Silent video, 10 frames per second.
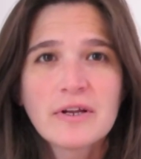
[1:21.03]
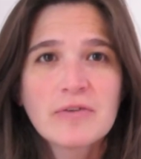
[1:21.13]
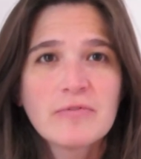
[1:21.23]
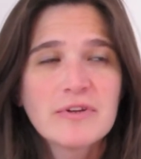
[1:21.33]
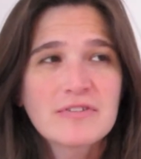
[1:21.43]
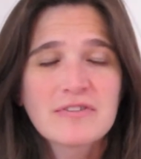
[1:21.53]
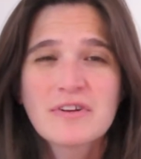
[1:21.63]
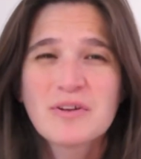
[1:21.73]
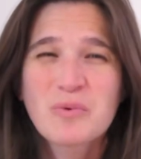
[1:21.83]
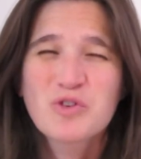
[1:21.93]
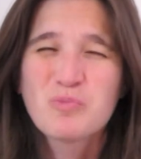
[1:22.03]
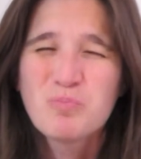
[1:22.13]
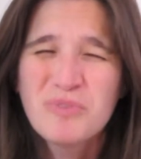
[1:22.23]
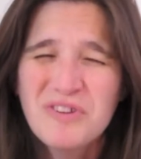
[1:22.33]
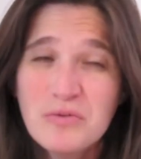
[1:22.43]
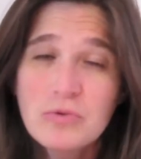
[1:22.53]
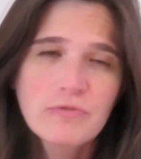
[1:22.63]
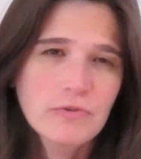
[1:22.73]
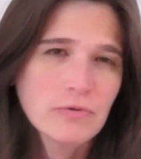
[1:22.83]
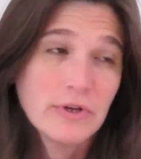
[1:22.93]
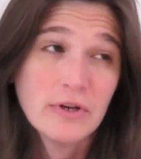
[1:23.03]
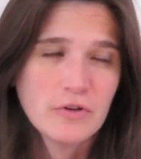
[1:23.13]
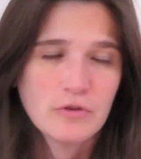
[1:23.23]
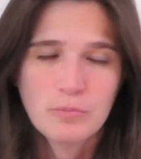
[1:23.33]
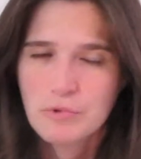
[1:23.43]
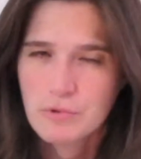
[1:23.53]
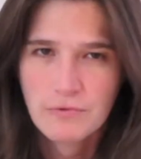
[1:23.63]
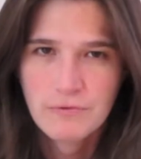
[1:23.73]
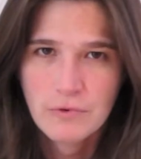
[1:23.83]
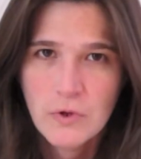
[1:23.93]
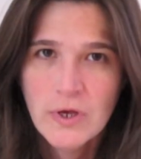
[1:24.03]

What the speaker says: I lived in a city that was beautiful. It is beautiful.